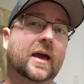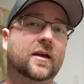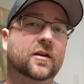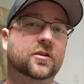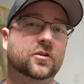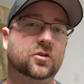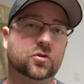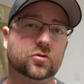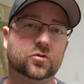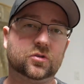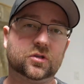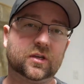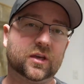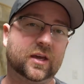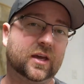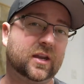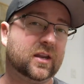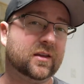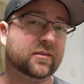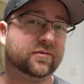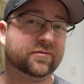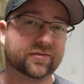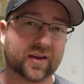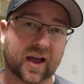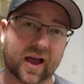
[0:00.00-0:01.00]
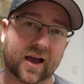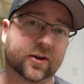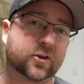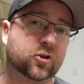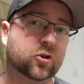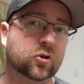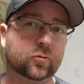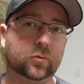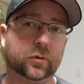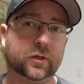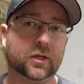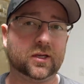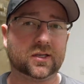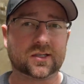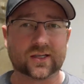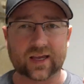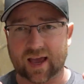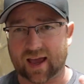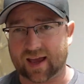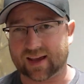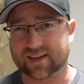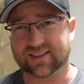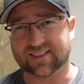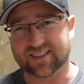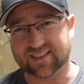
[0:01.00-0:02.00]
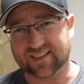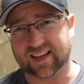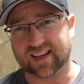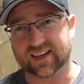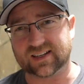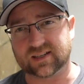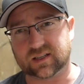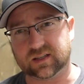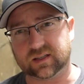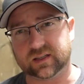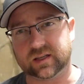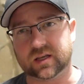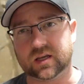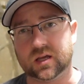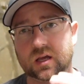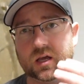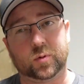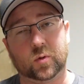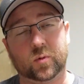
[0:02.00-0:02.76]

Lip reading: inducing any vacuum leaks accidentally.